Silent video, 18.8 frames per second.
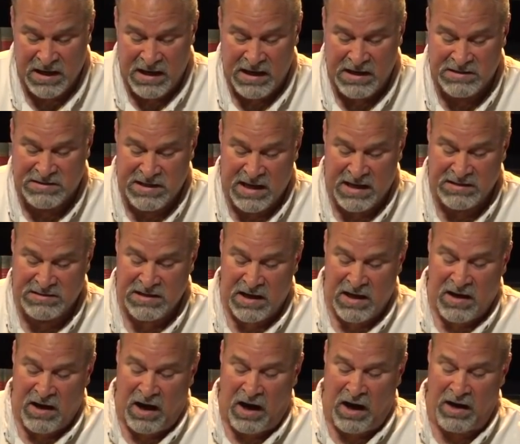He says
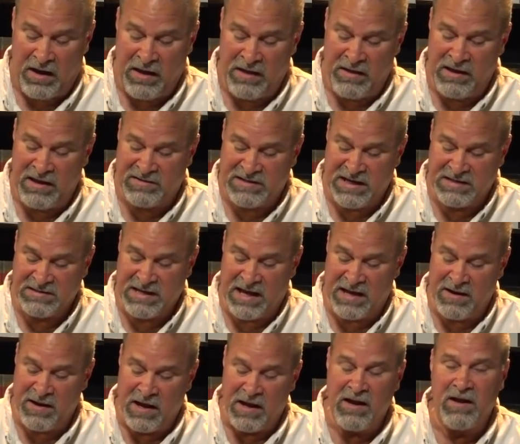
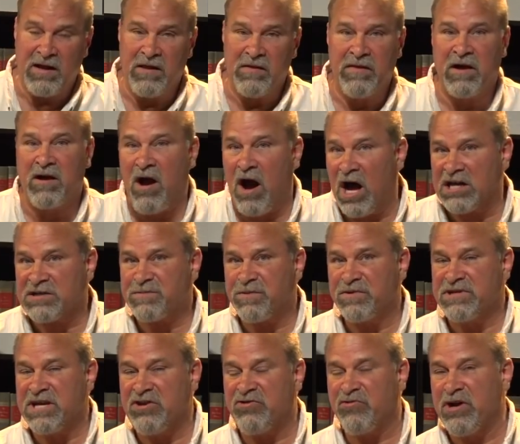that the Gospels,
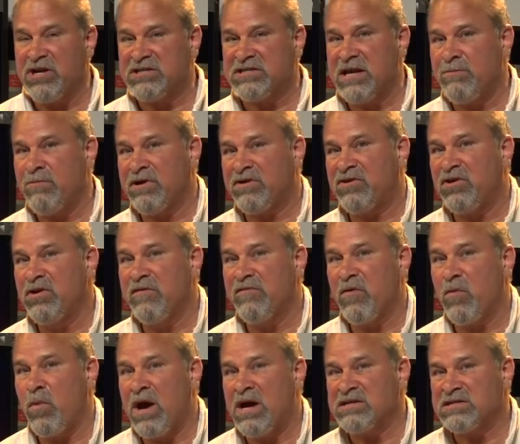he treats them with two
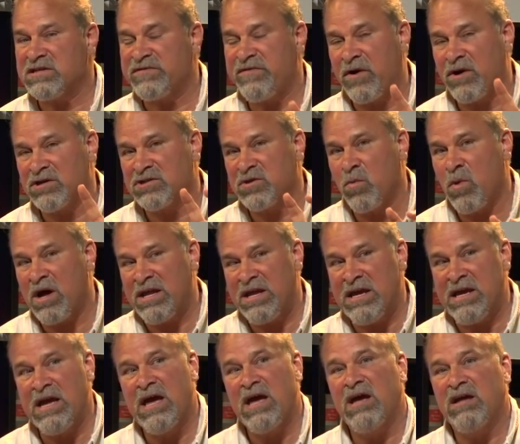different ways as far as to what he